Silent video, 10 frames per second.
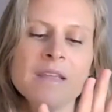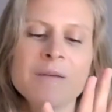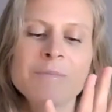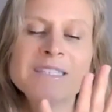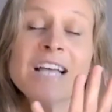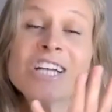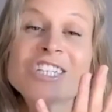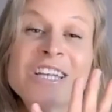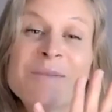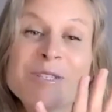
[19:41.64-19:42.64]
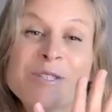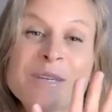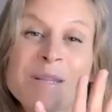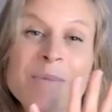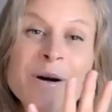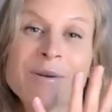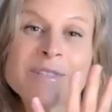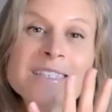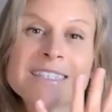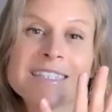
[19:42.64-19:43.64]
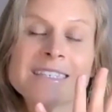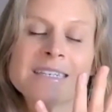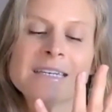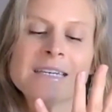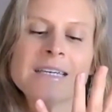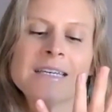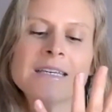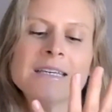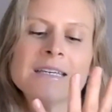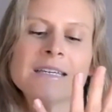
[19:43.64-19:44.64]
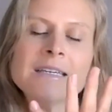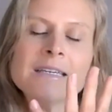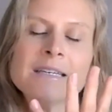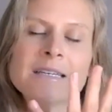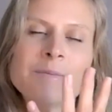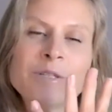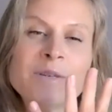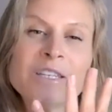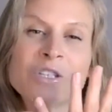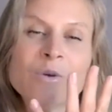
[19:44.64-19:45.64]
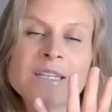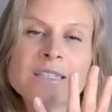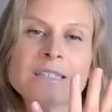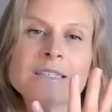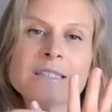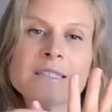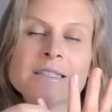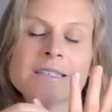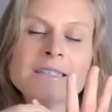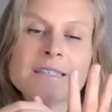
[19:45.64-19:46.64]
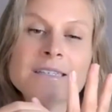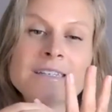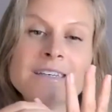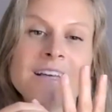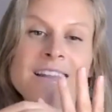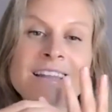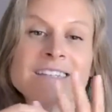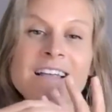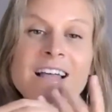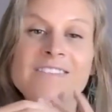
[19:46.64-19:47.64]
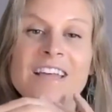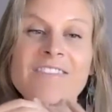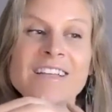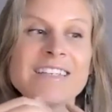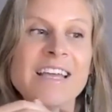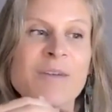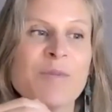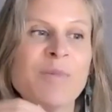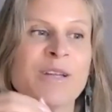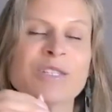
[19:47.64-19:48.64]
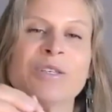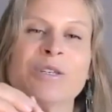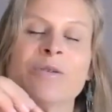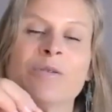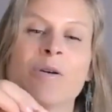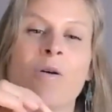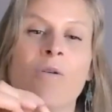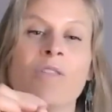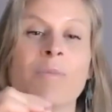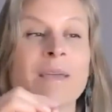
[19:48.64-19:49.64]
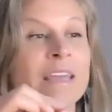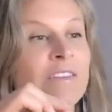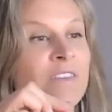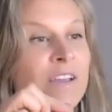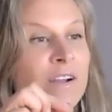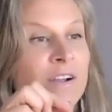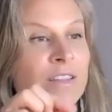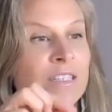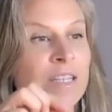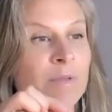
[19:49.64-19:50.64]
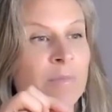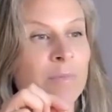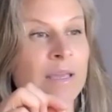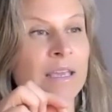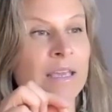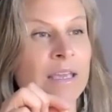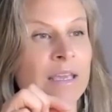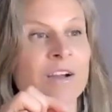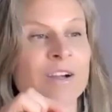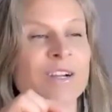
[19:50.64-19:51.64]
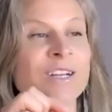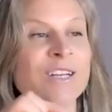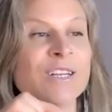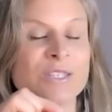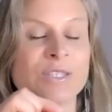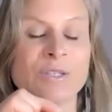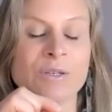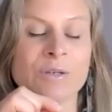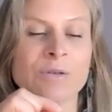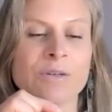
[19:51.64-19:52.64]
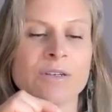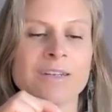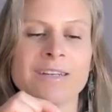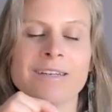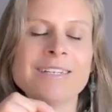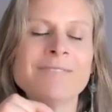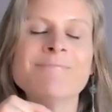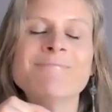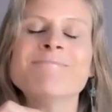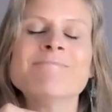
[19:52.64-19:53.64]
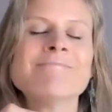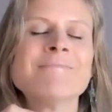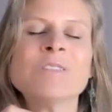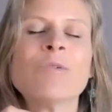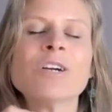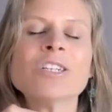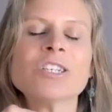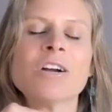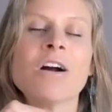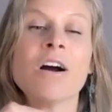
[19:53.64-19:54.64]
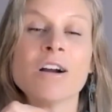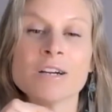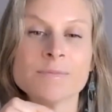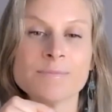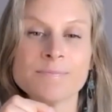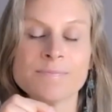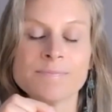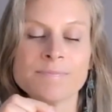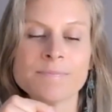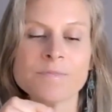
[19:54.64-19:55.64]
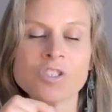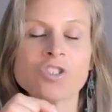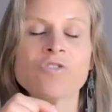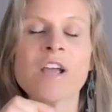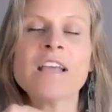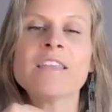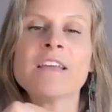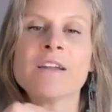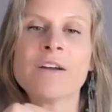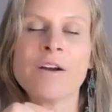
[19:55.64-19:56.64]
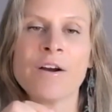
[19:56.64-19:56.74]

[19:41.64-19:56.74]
Massaging in between the bones, in between the joints. And then I'll definitely take a moment to hold the pinky finger, the tip of the pinky finger, to nourish our heart, strengthen our